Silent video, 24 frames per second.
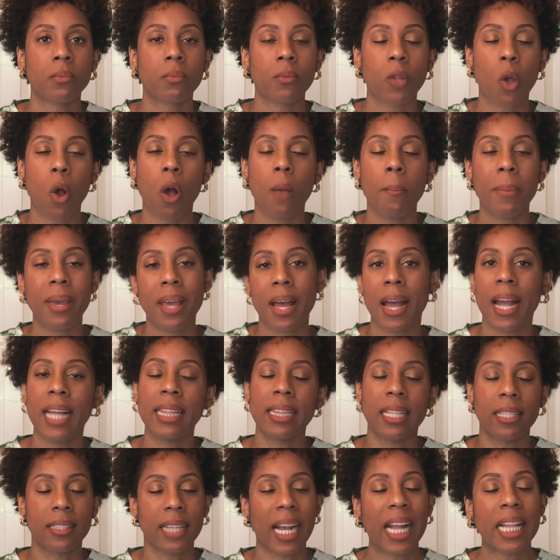on Behind
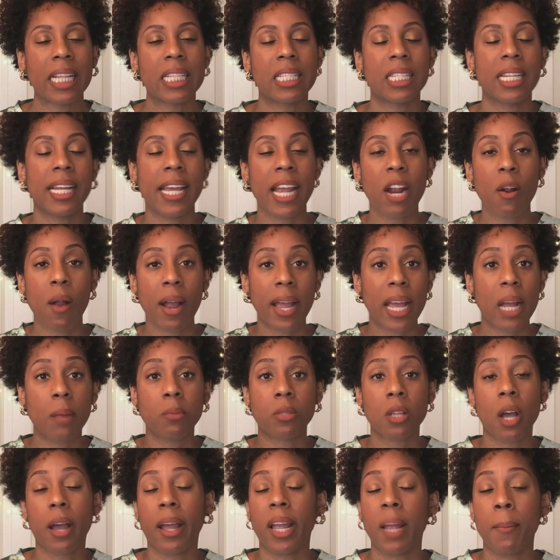the Silence, and here I am
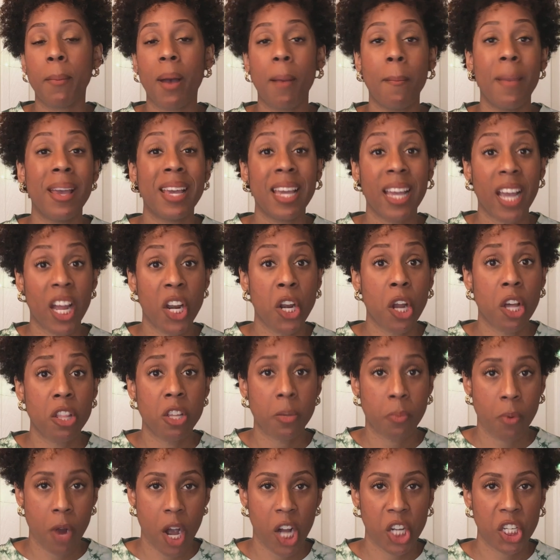talking about making another
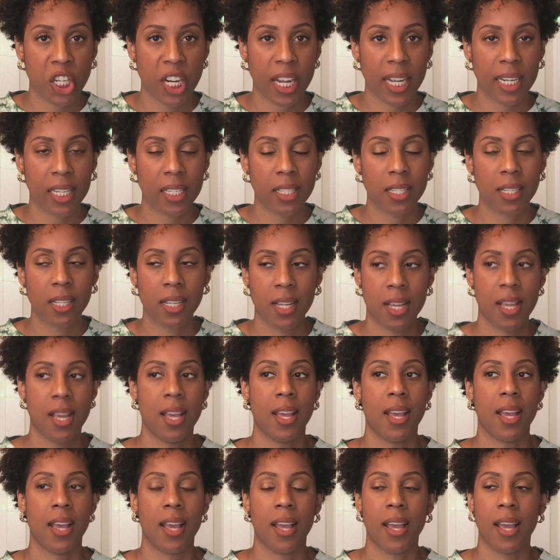project.
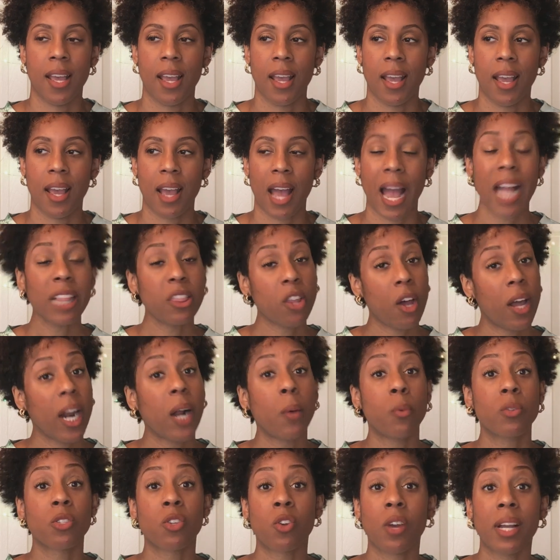I thought I
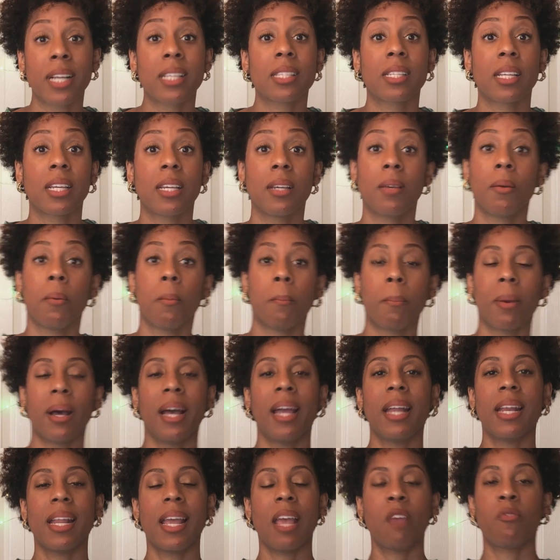was crazy,
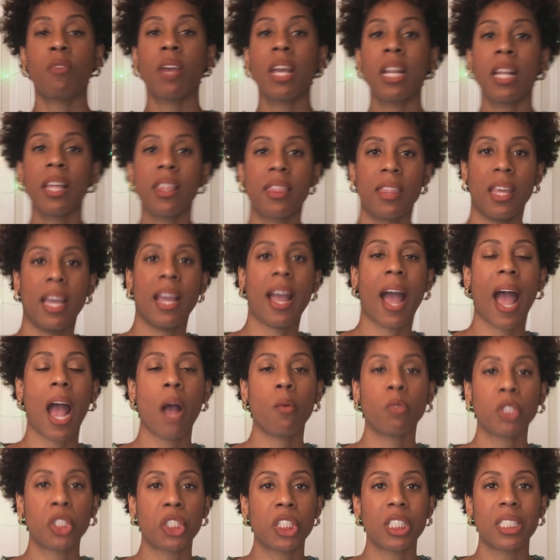but if anything, I
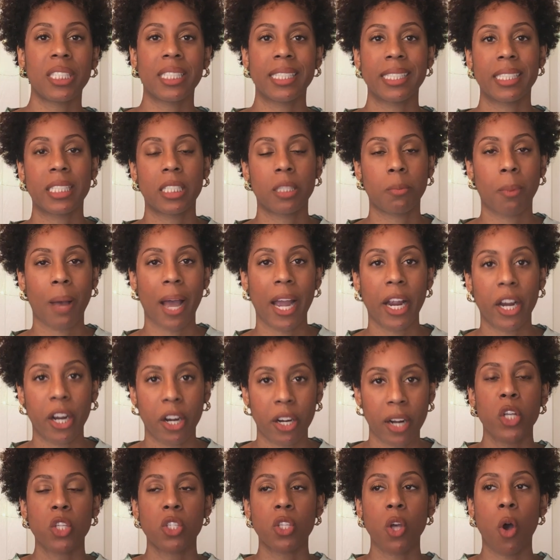was just inspired.
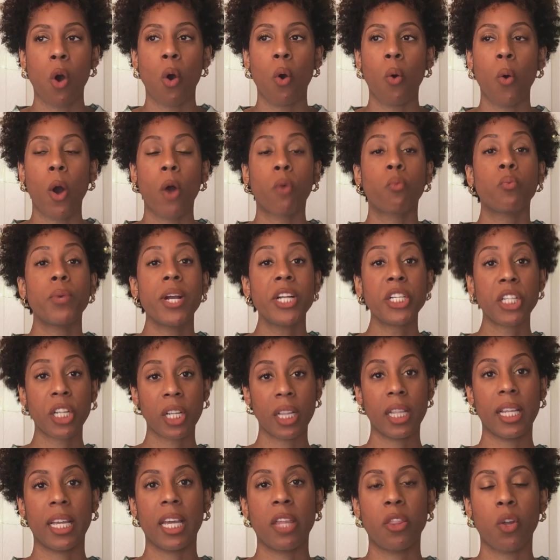So
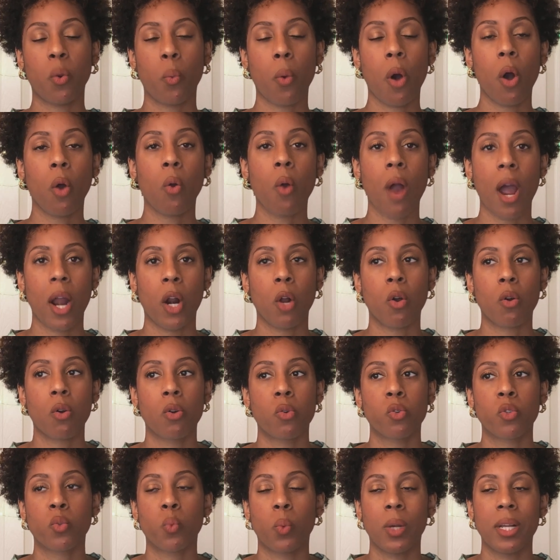originally, the Woe
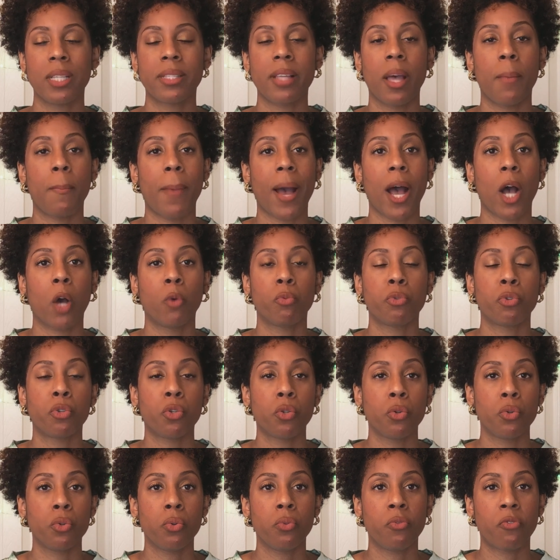Chronicles was about
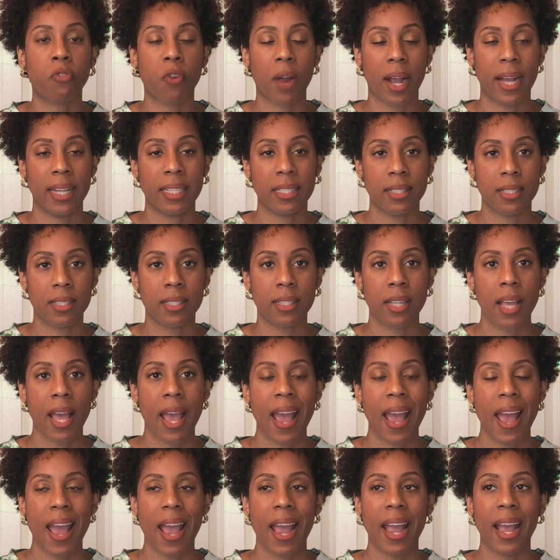two friends,
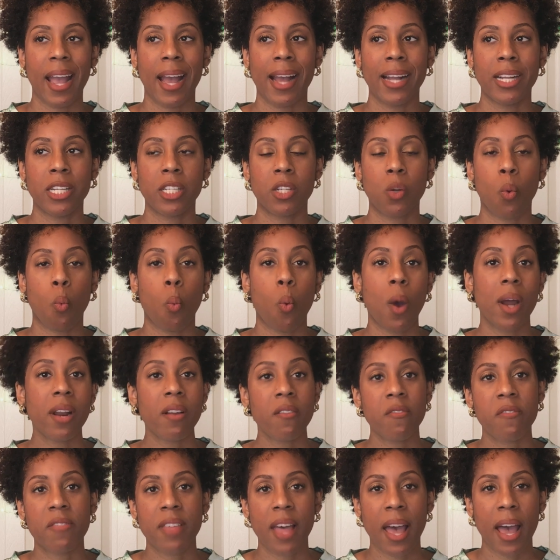and one
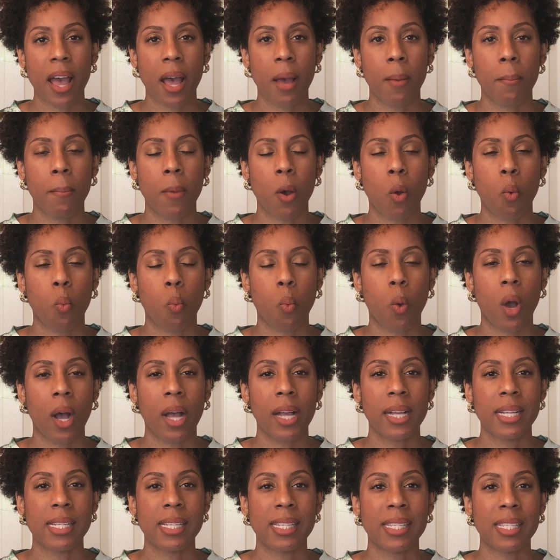of them
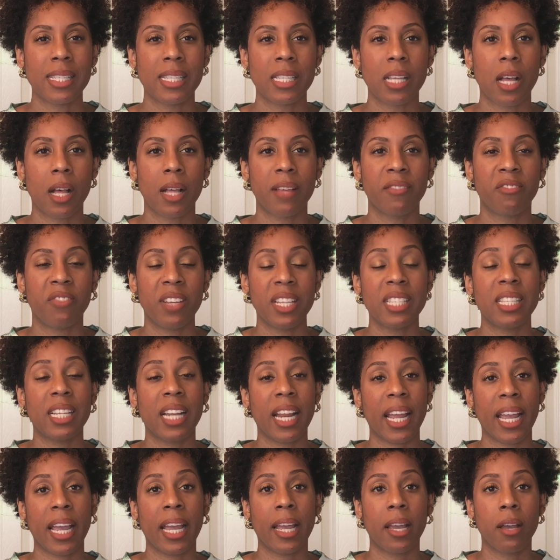was
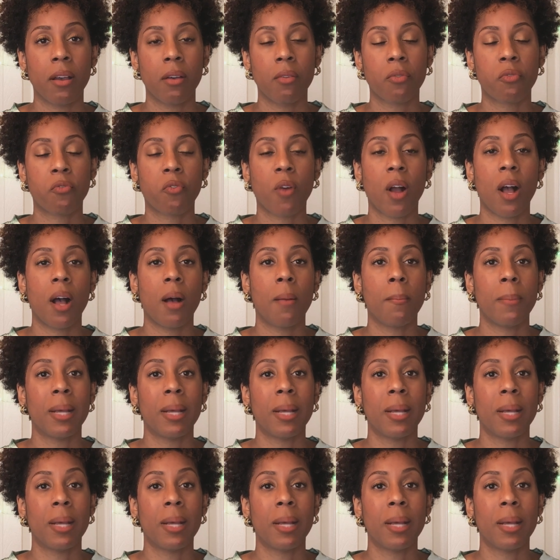visiting from